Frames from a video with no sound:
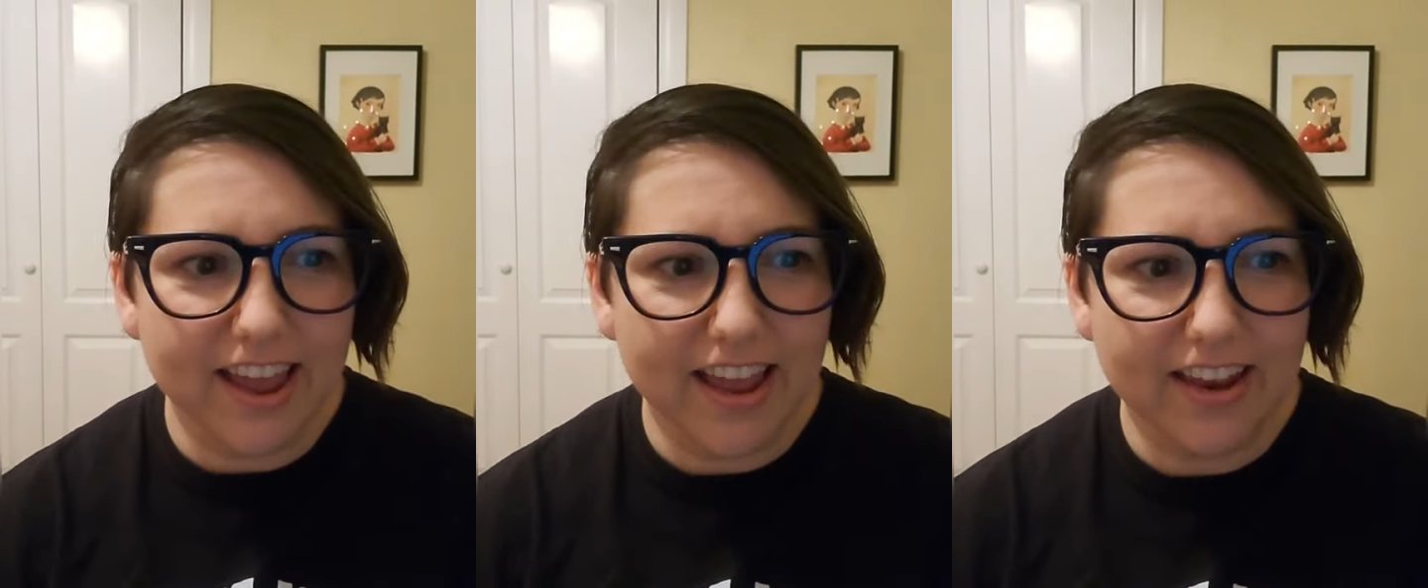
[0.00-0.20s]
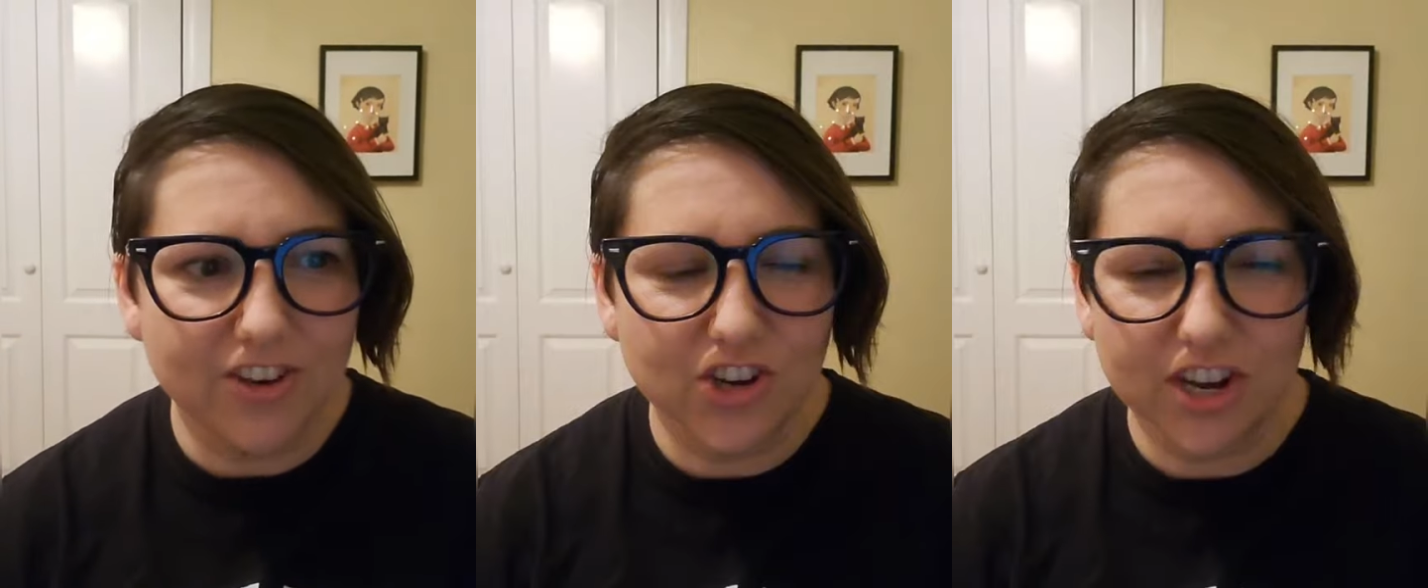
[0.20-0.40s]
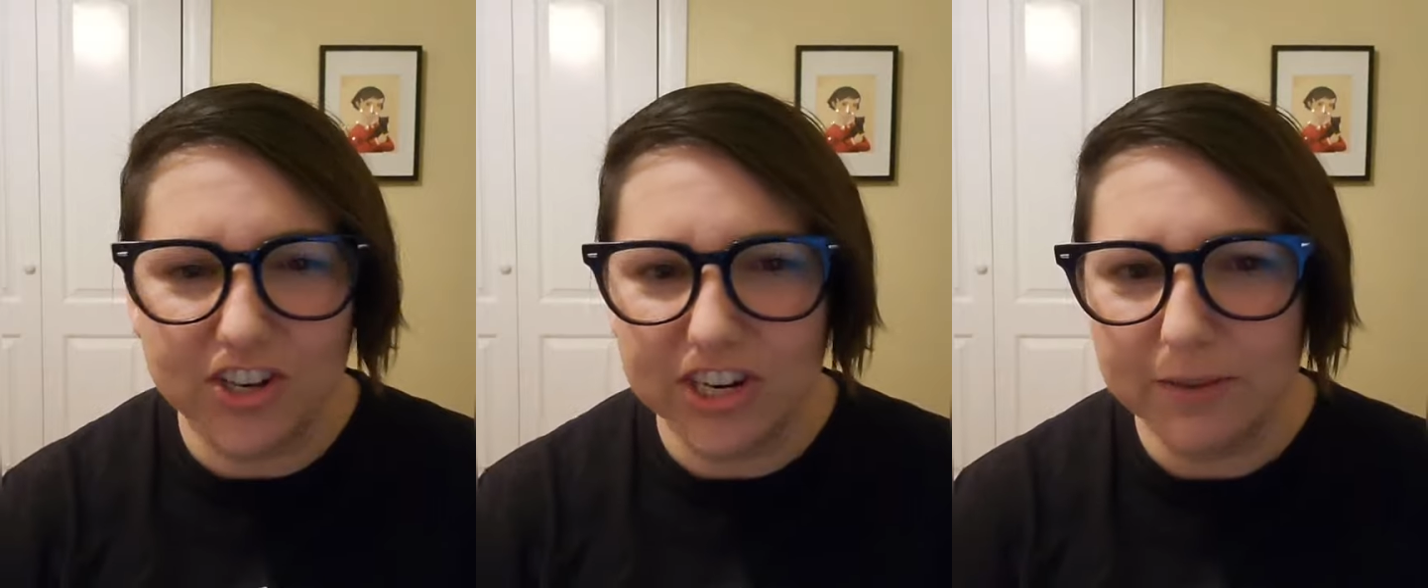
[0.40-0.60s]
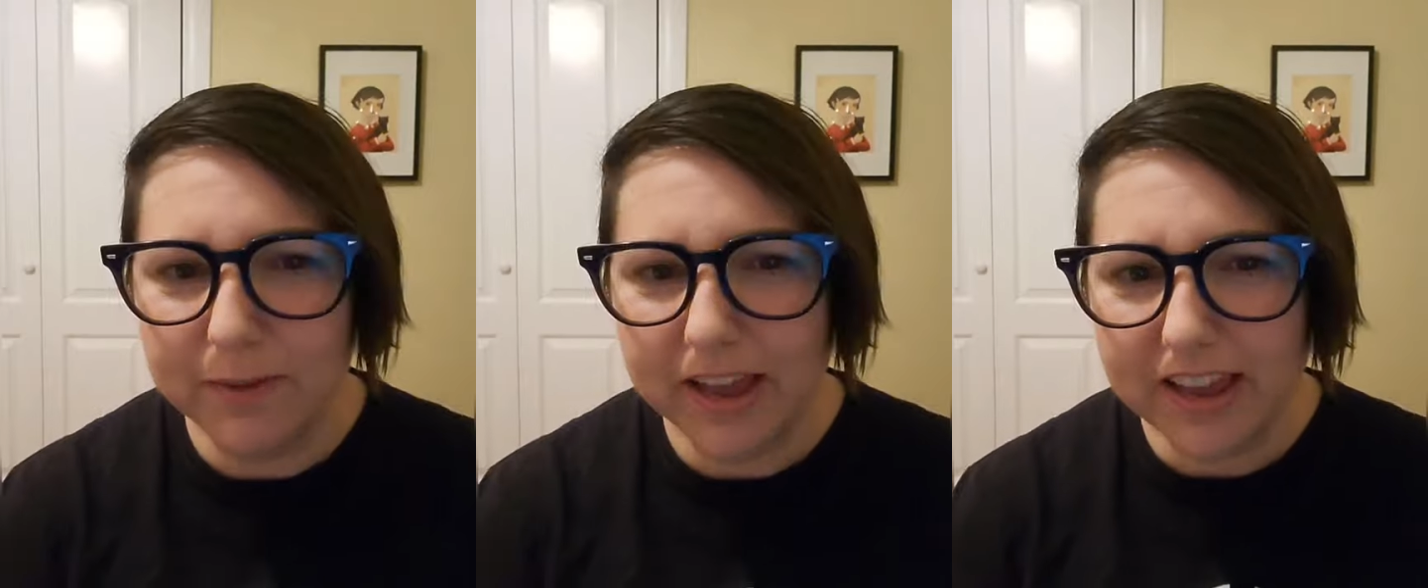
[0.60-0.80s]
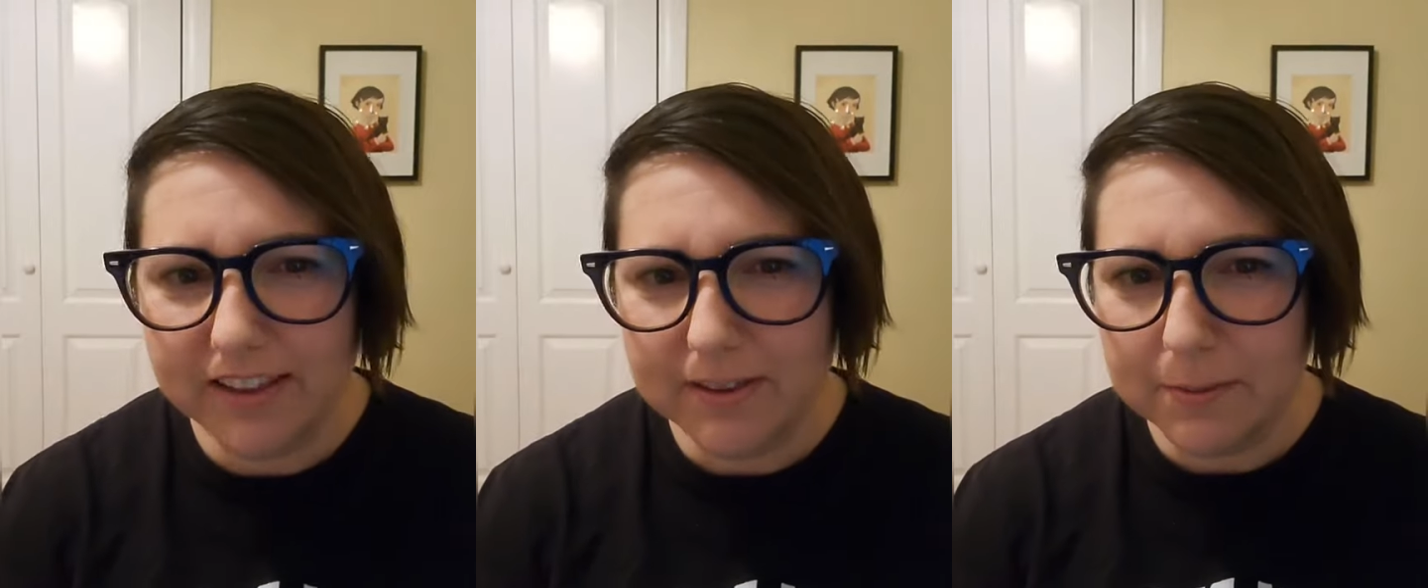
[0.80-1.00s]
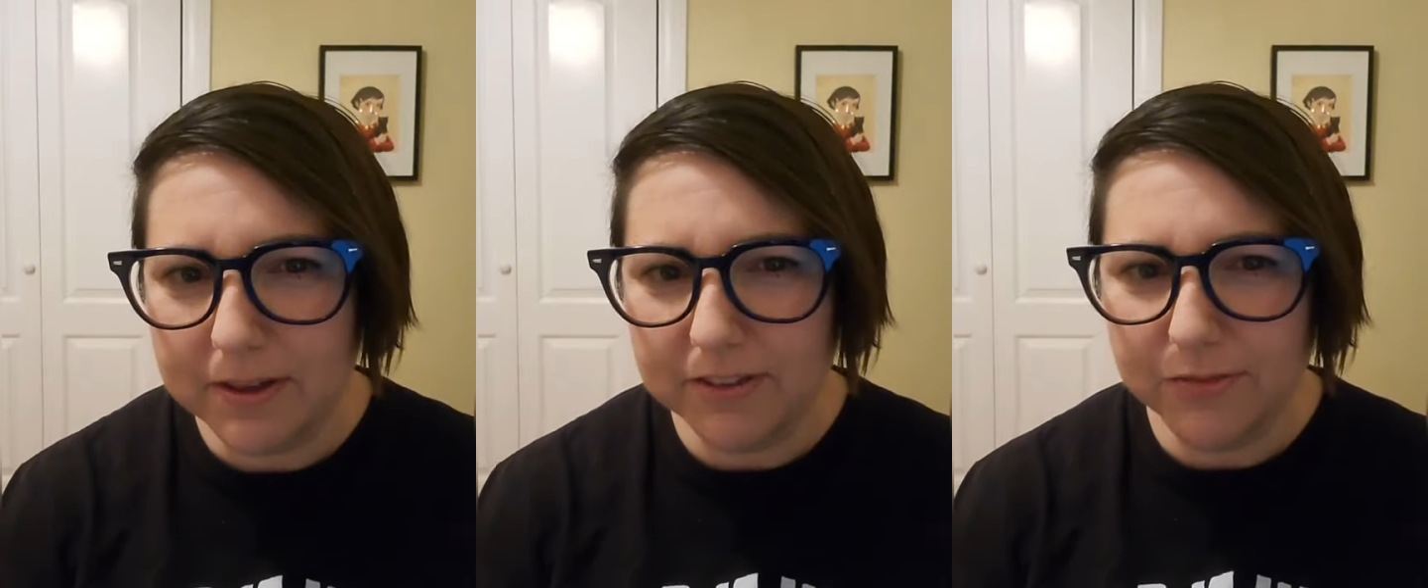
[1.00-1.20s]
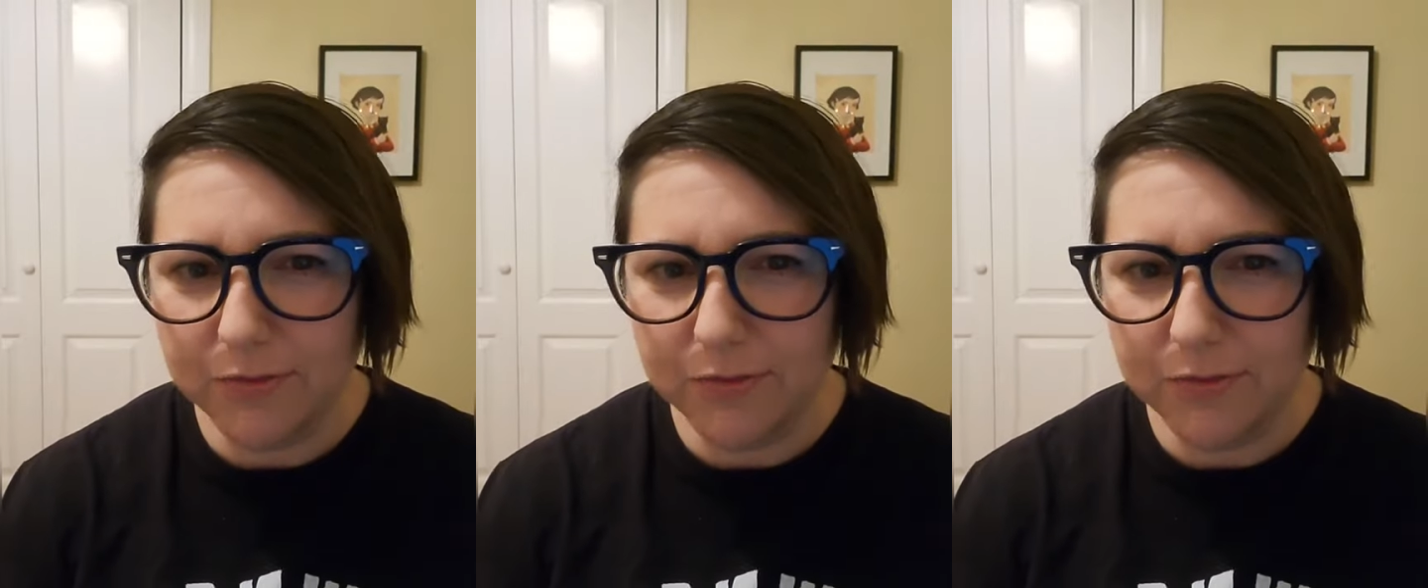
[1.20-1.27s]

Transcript: And judging by Isabelle's